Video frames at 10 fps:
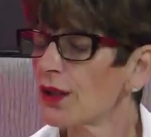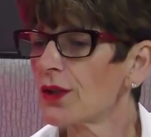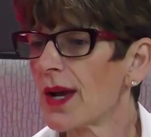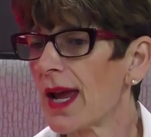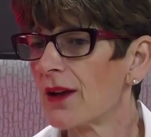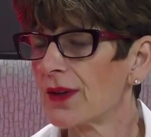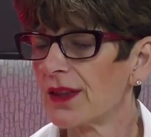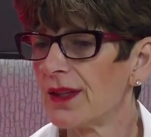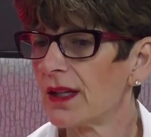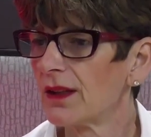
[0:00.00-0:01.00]
also have, I
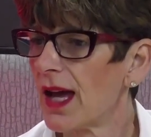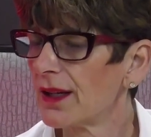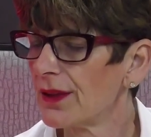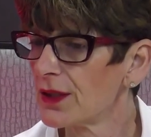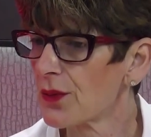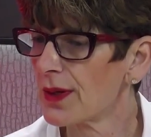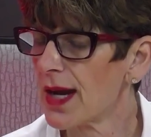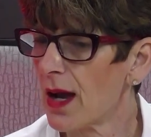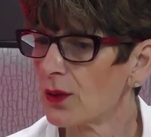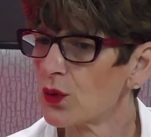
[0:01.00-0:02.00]
think a lot of things right
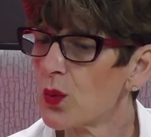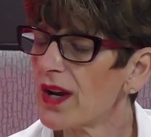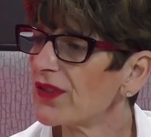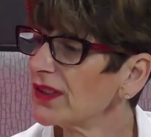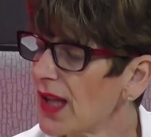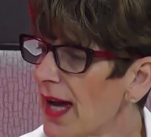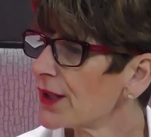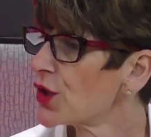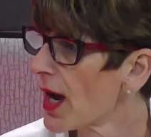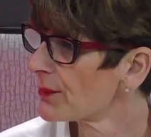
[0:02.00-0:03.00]
now is we have a lot
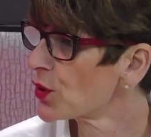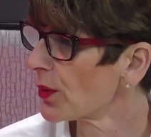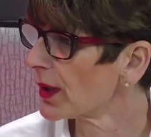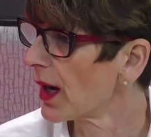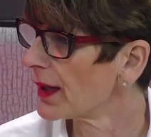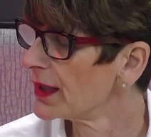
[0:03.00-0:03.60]
of jobs going on.